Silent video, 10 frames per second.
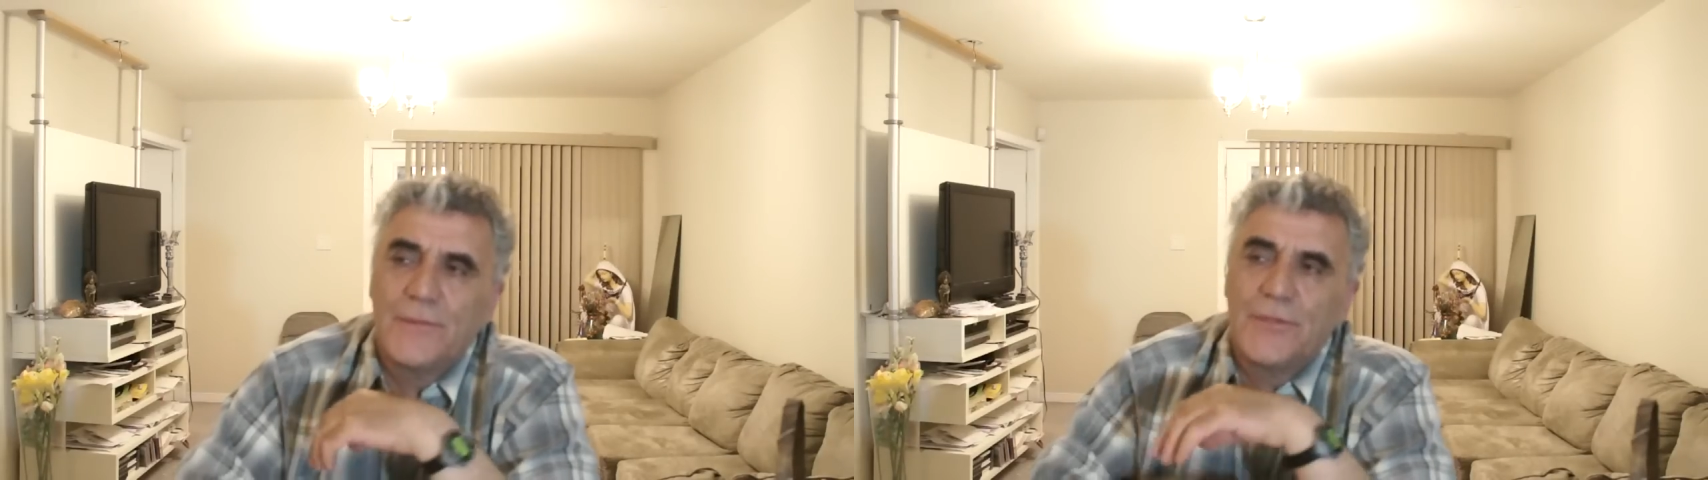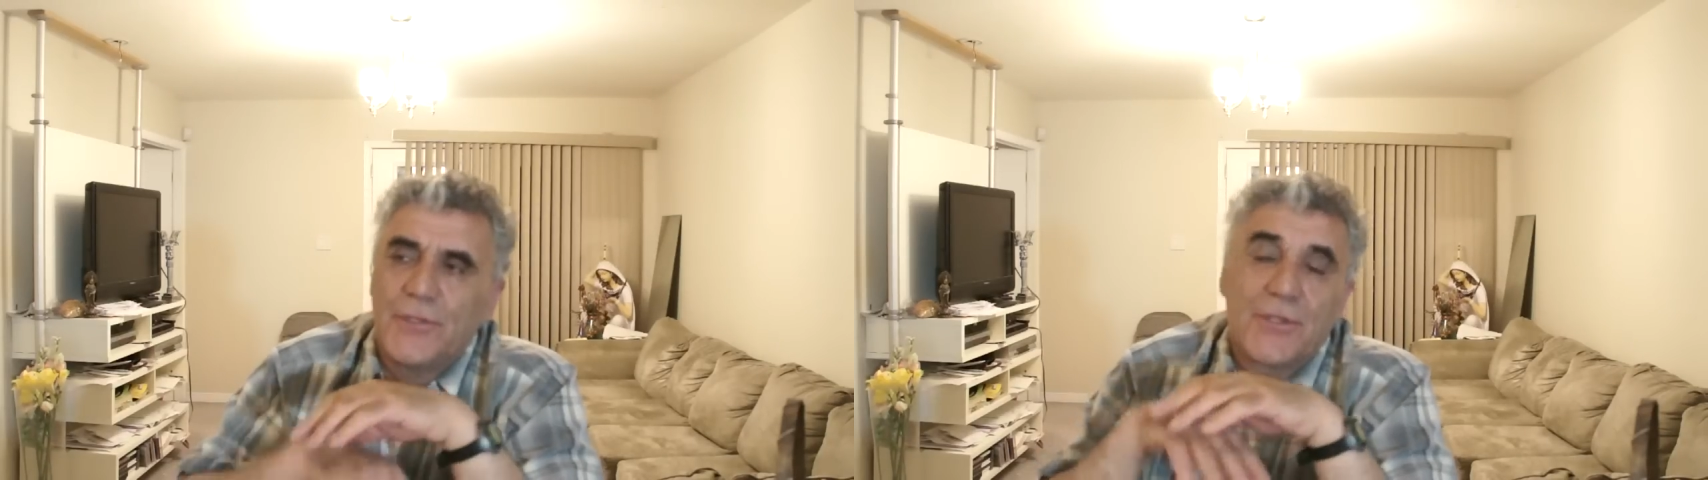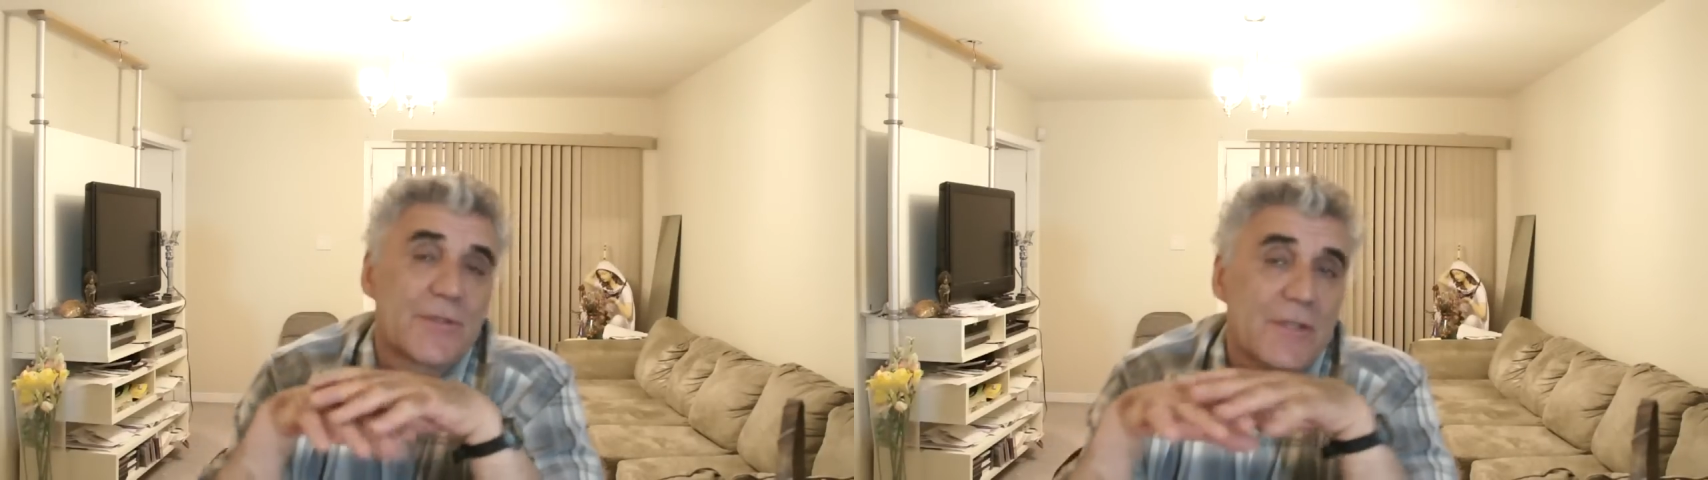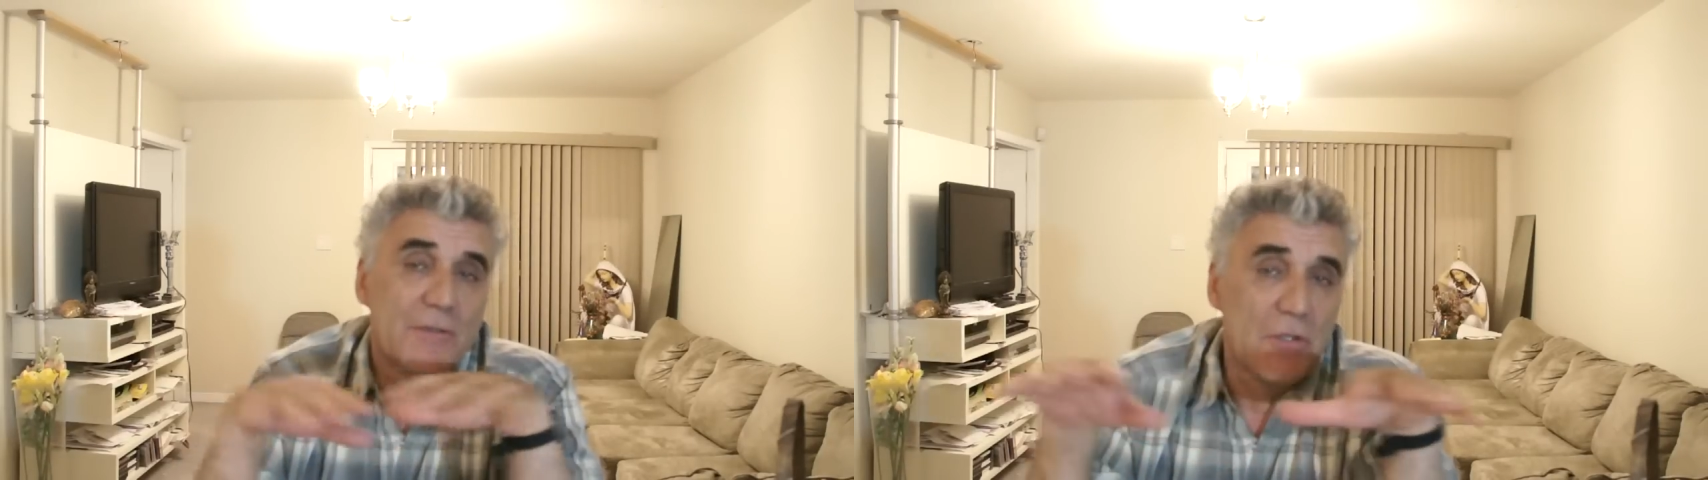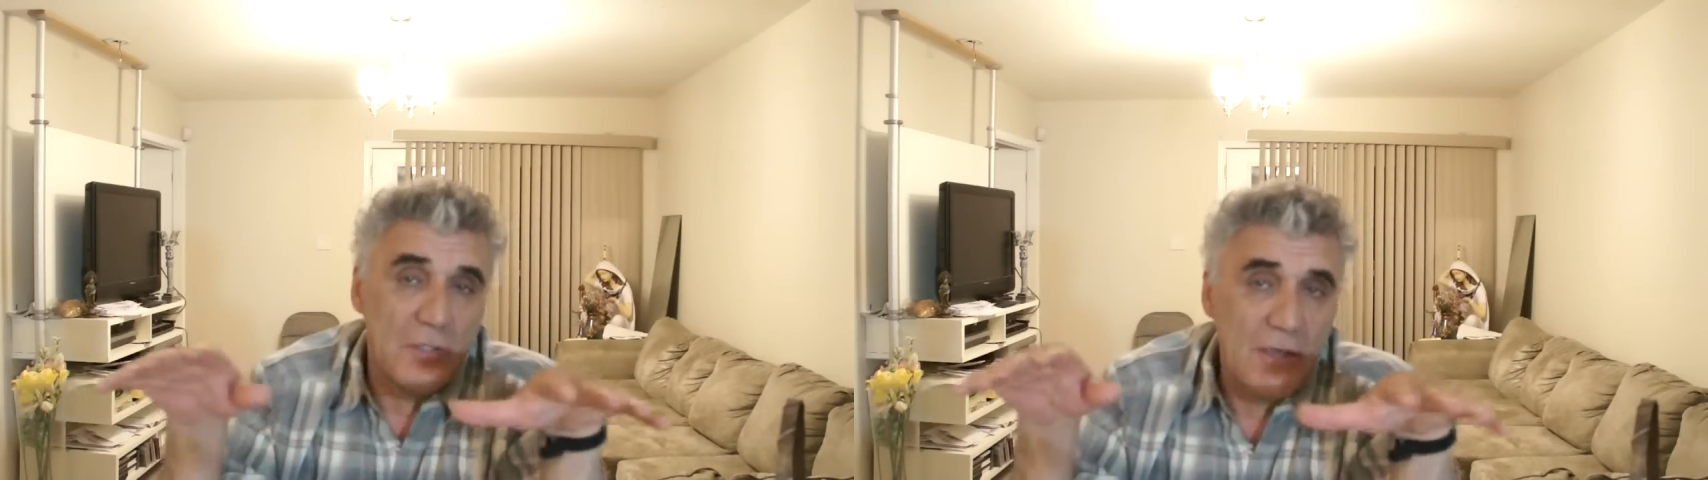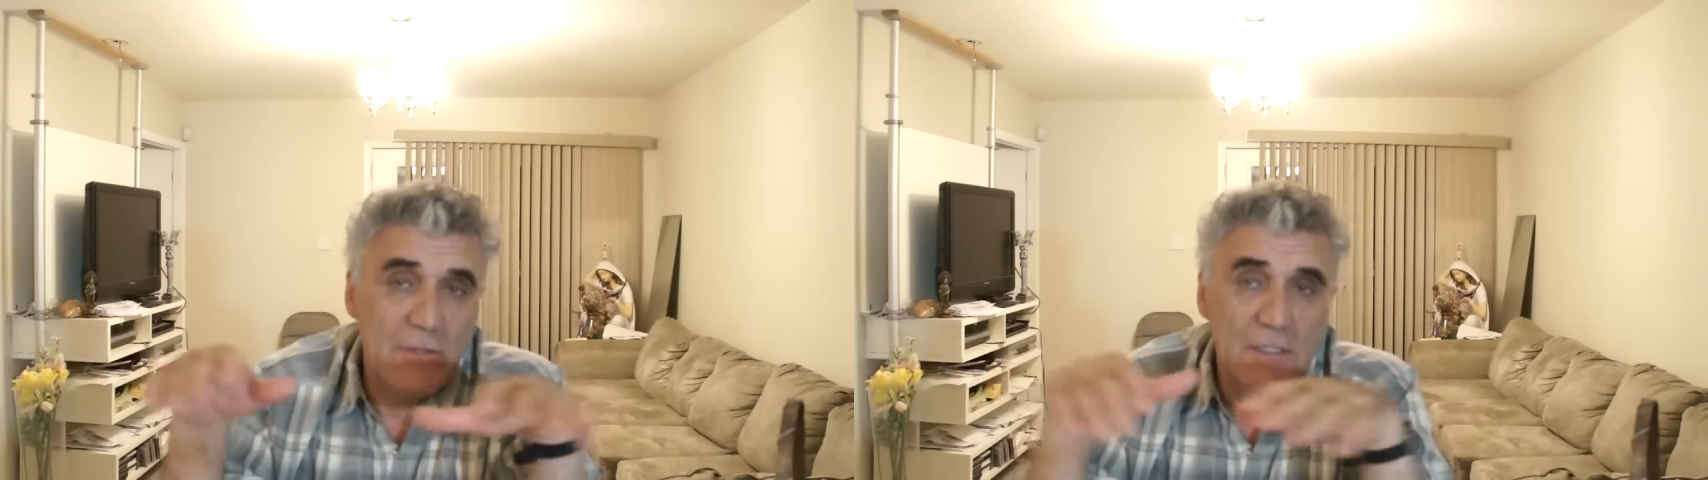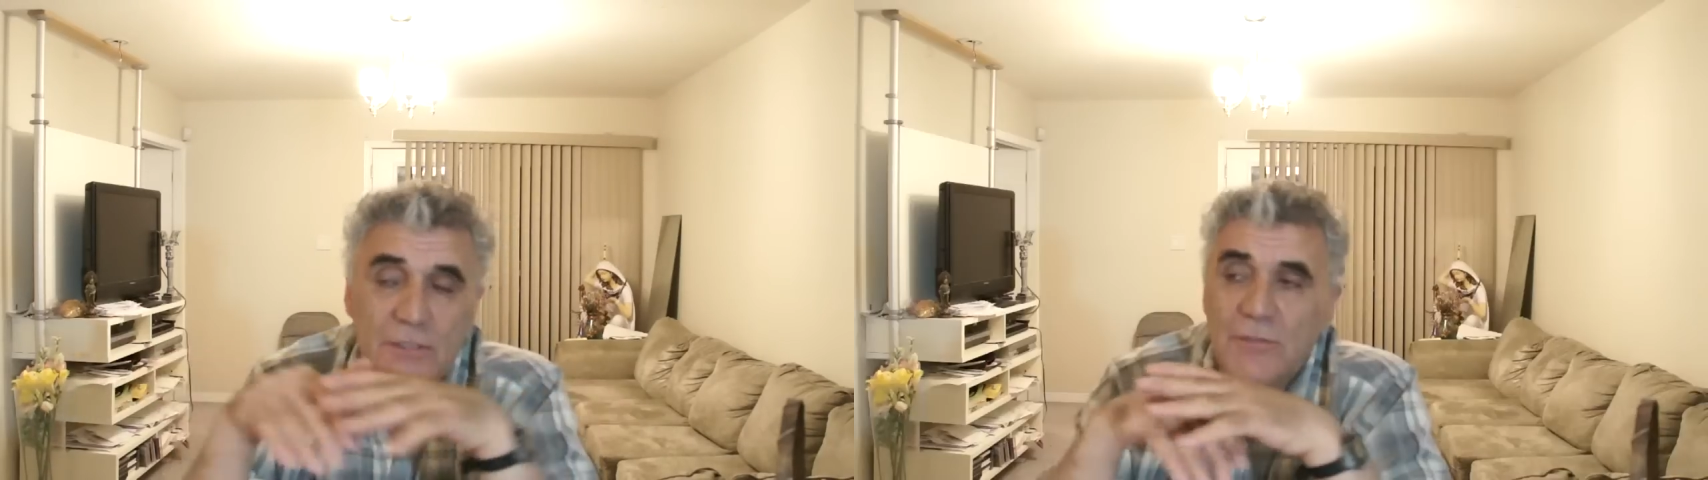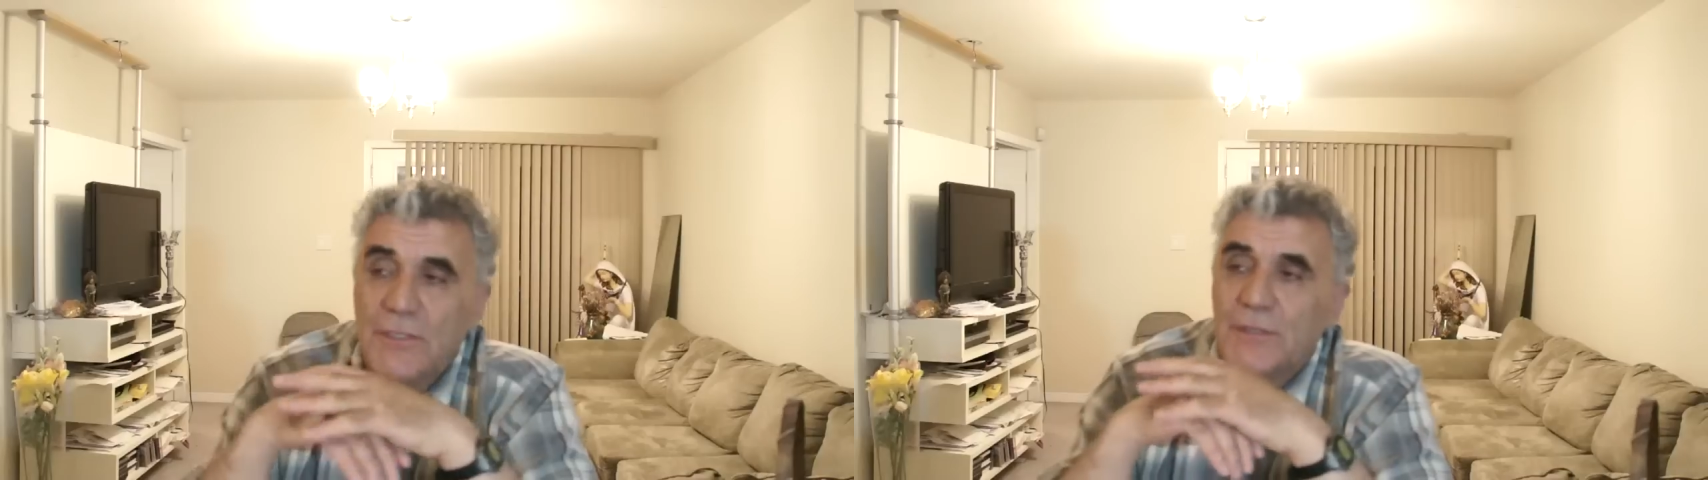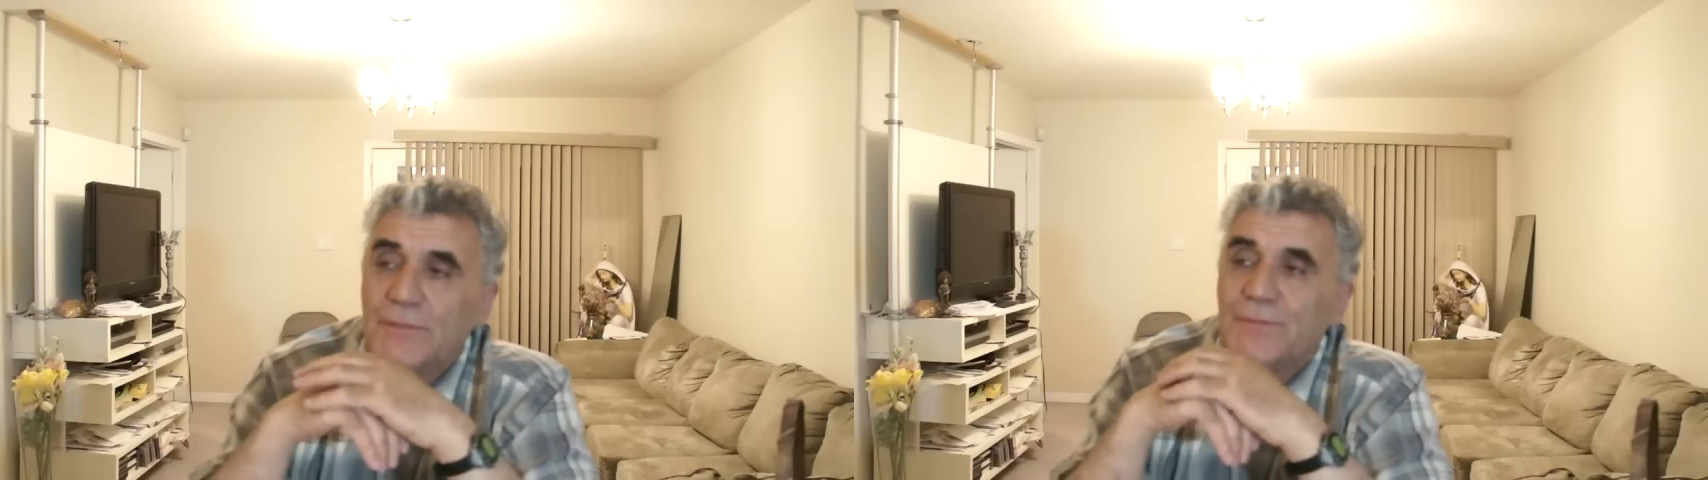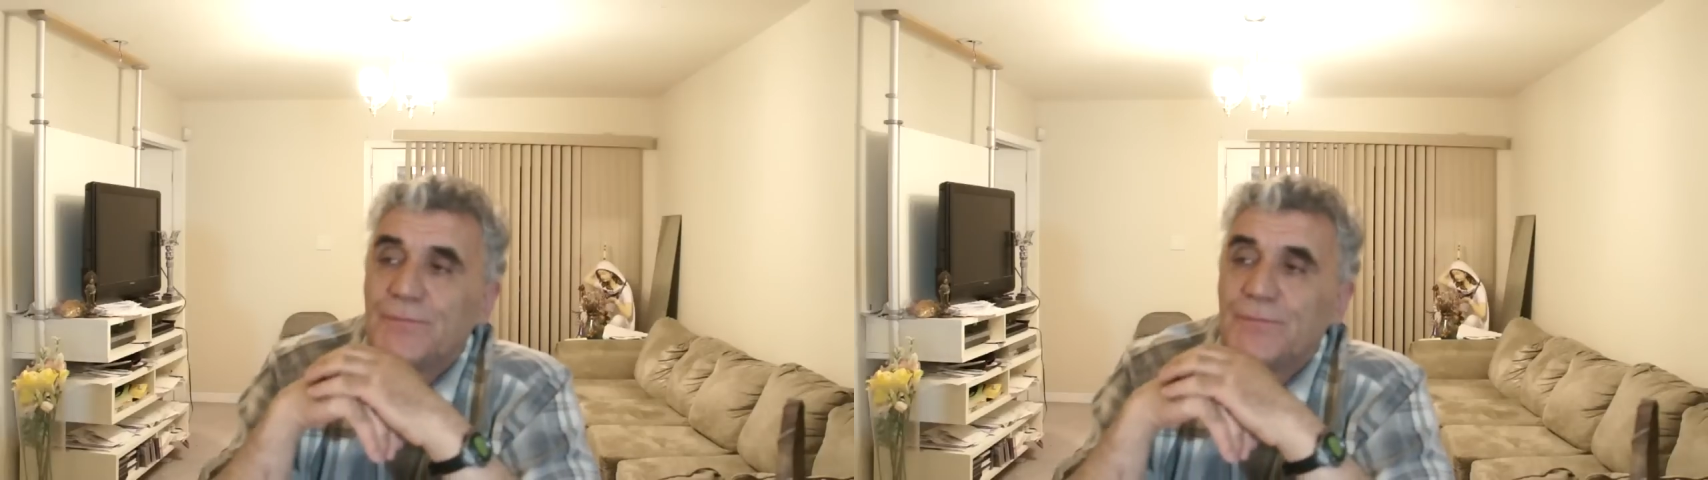there are several levels to it.